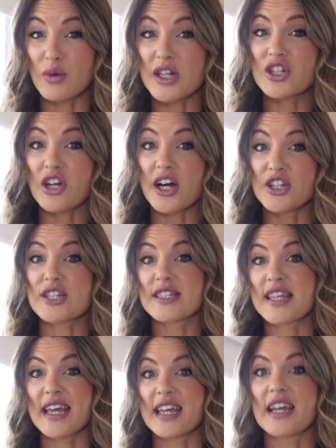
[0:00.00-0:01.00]
which I just
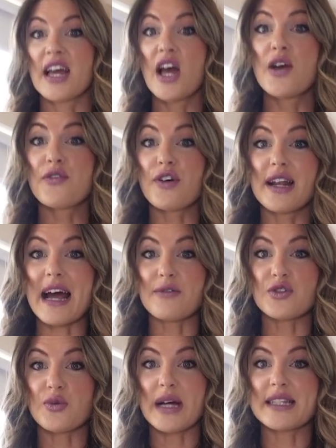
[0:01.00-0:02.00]
think for a
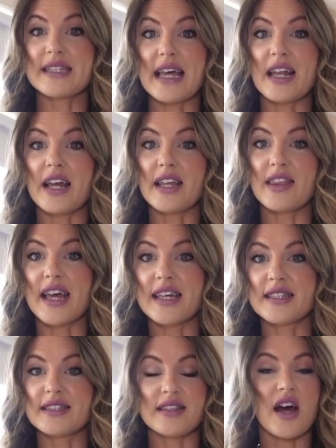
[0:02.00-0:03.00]
loungewear set like
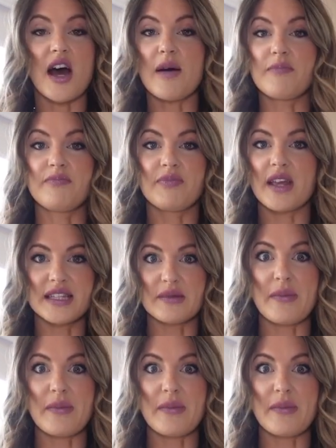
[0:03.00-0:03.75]
this is